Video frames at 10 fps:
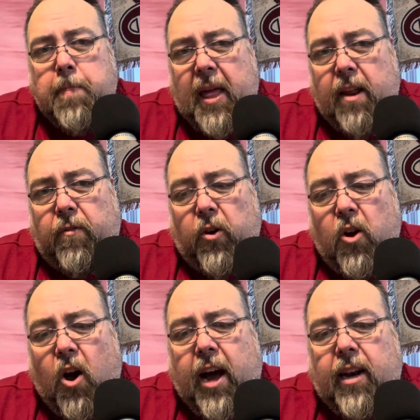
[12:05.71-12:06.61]
And if you're
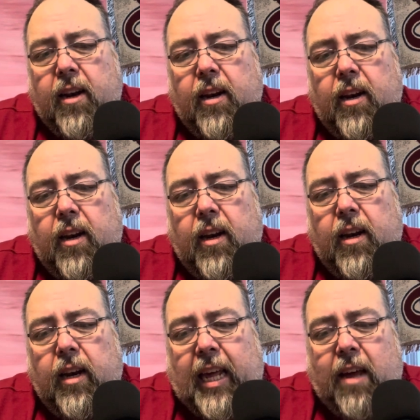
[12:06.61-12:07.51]
not
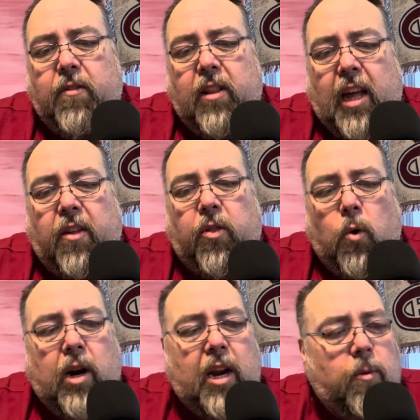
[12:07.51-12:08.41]
given the
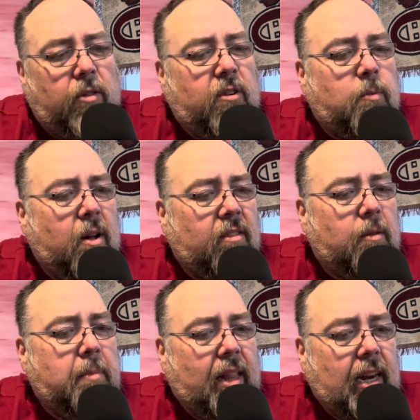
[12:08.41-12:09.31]
authority with the
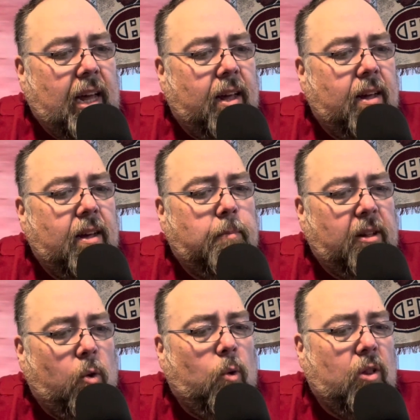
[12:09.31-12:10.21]
responsibility, but
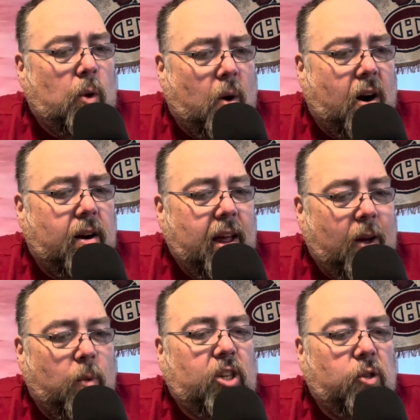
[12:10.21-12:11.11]
told you are, and
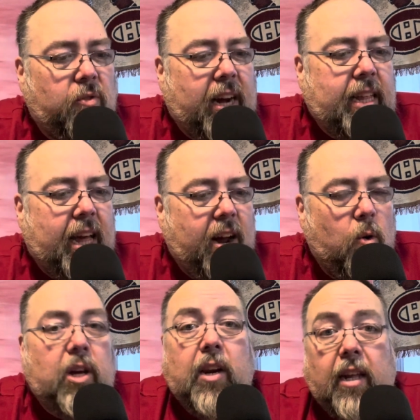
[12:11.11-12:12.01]
once you find that
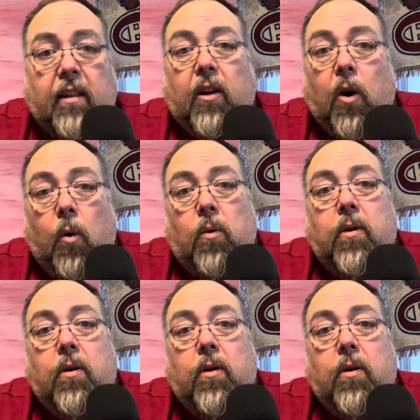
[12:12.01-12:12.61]
out, you need to go.